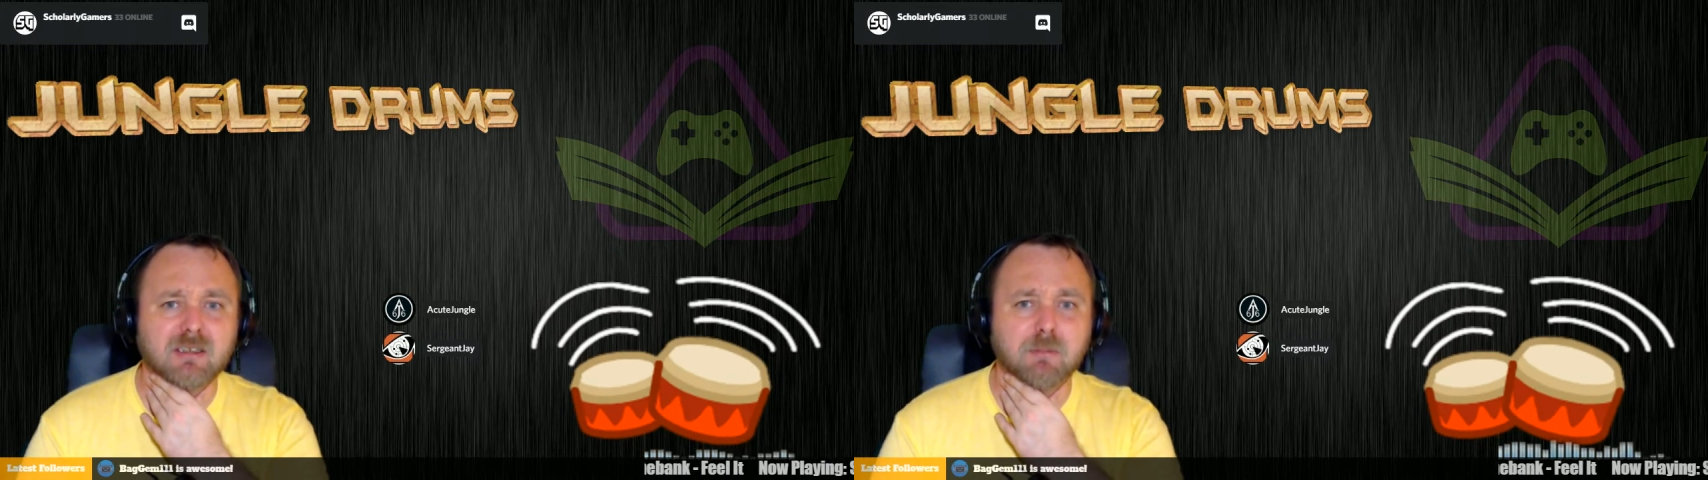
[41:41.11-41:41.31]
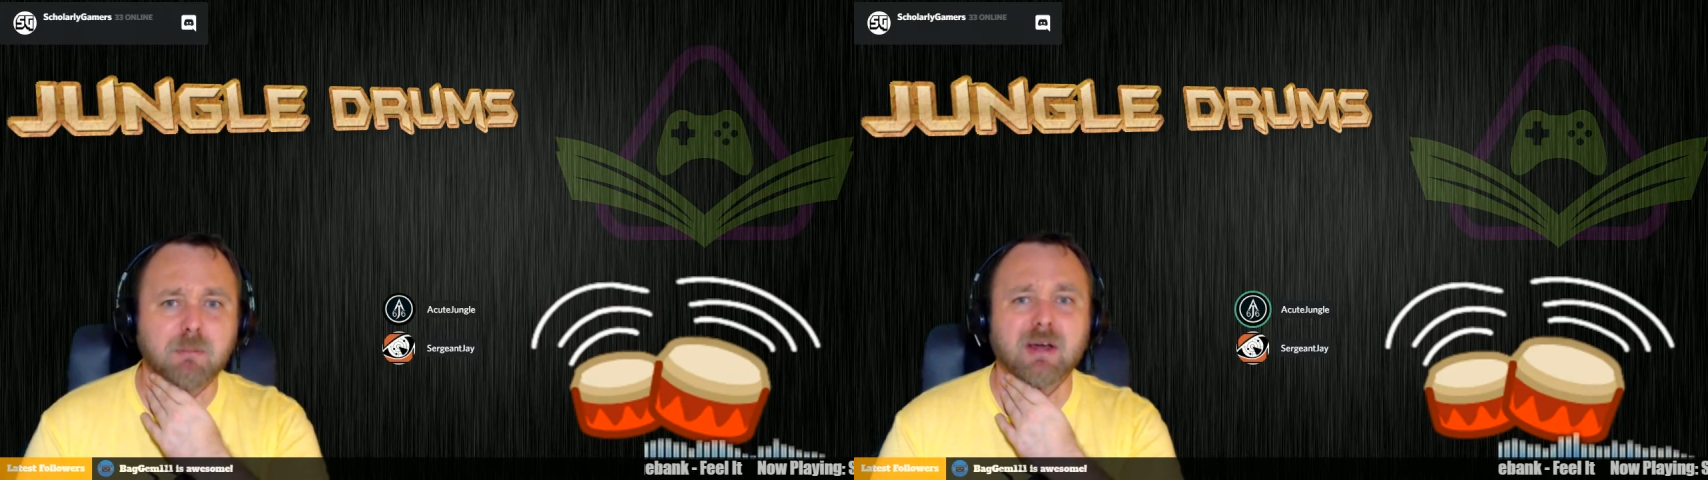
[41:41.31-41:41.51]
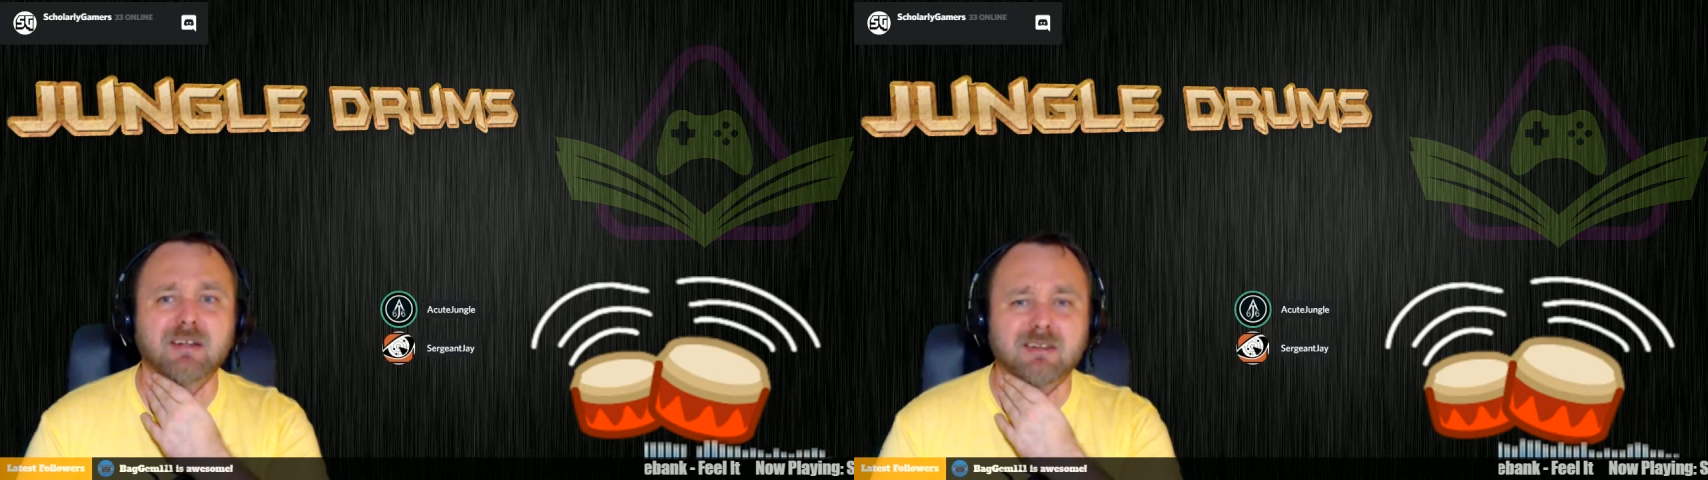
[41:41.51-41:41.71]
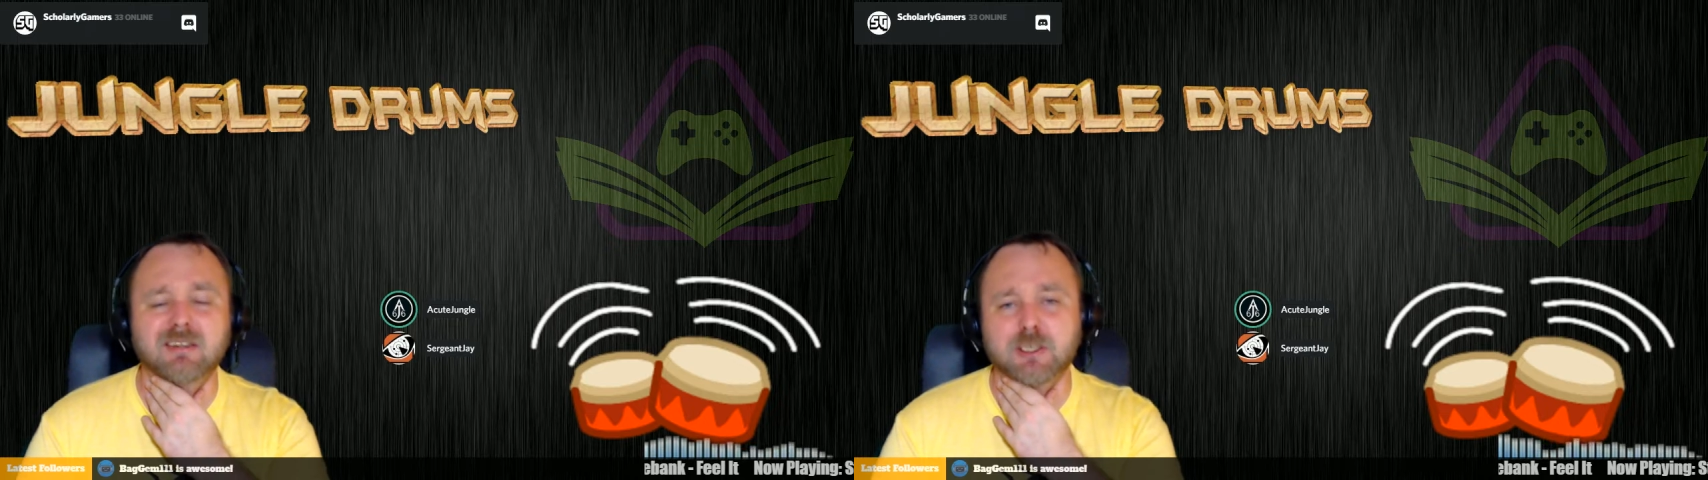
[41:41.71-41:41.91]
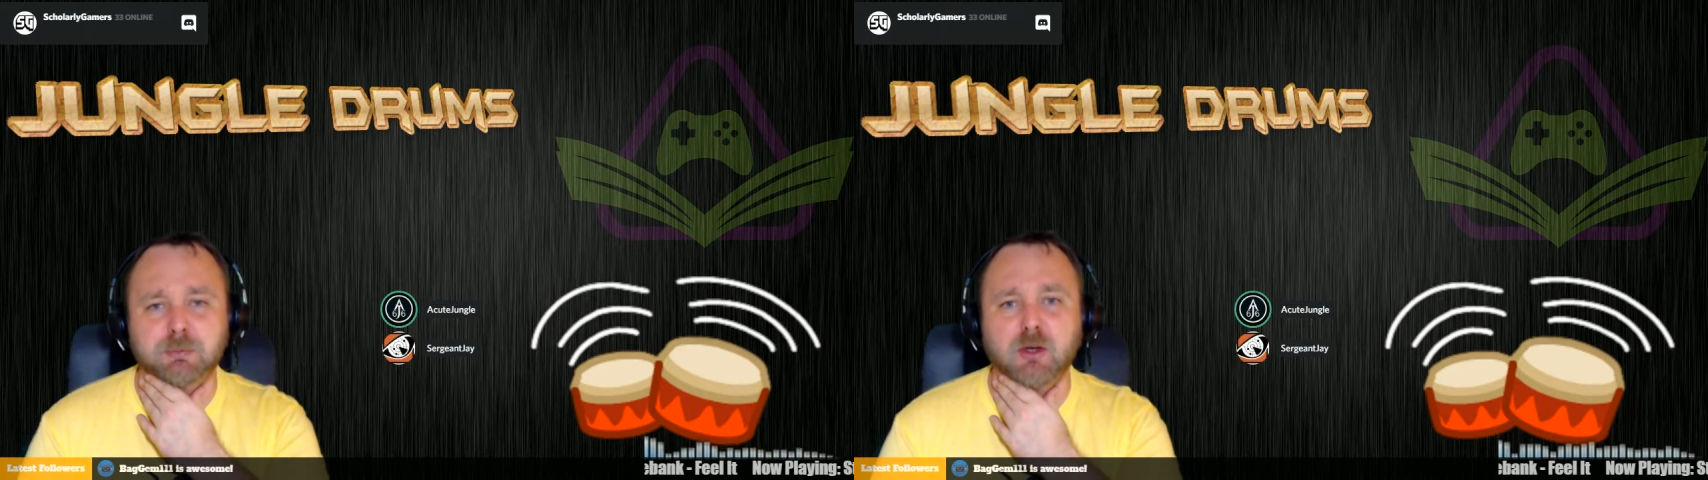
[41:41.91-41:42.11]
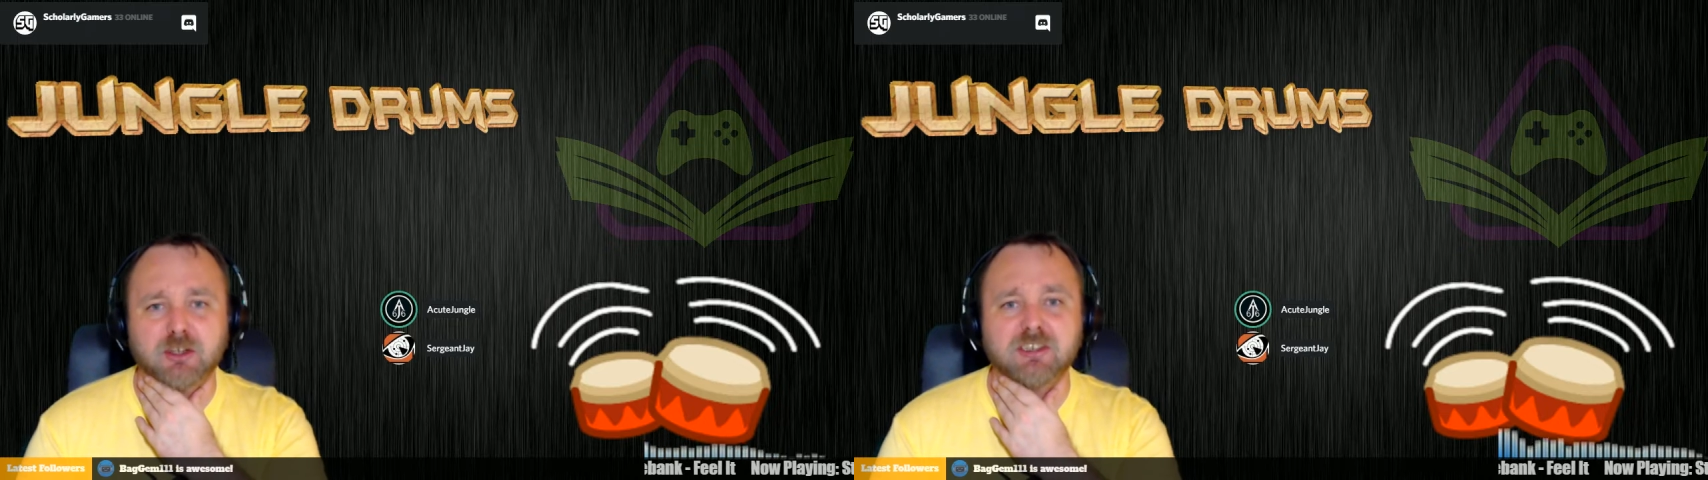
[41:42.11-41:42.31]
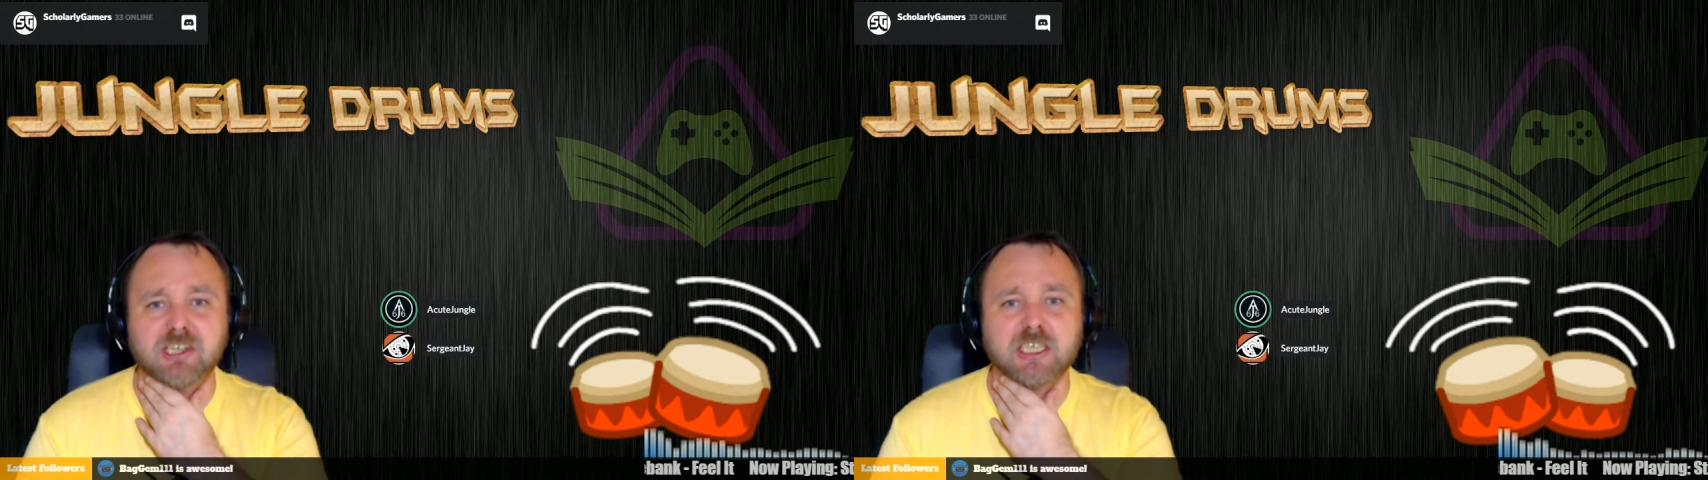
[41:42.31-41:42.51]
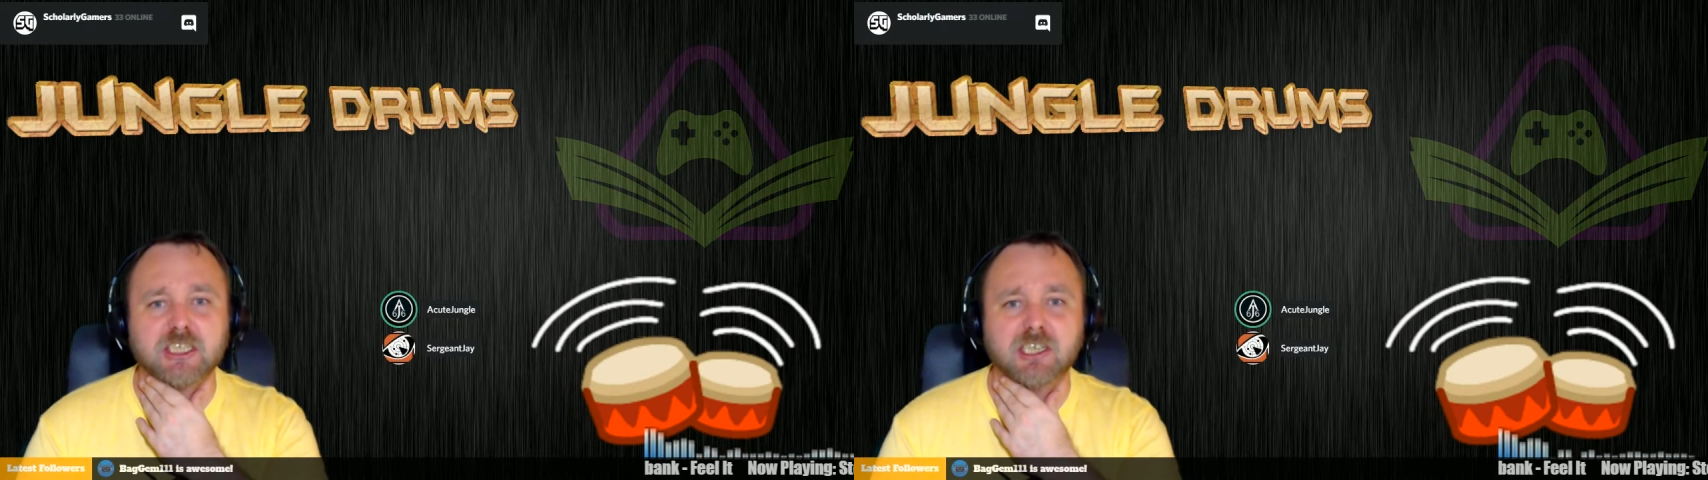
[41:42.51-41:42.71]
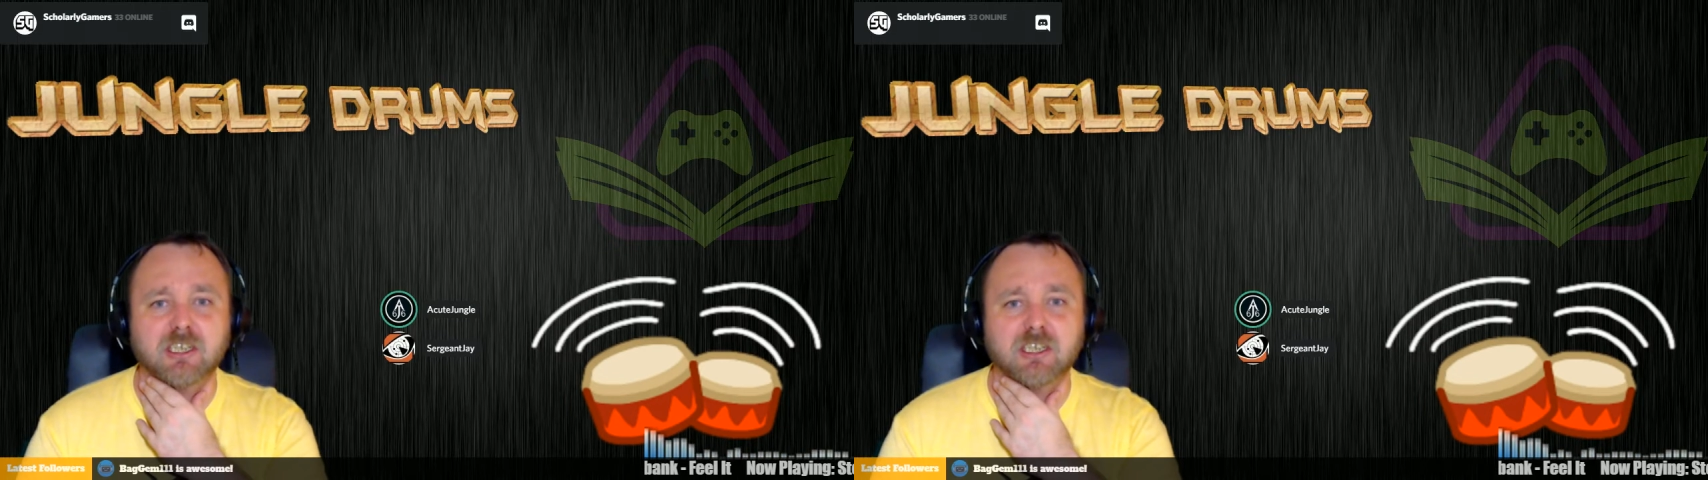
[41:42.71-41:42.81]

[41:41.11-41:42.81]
But let's be honest, it does suck,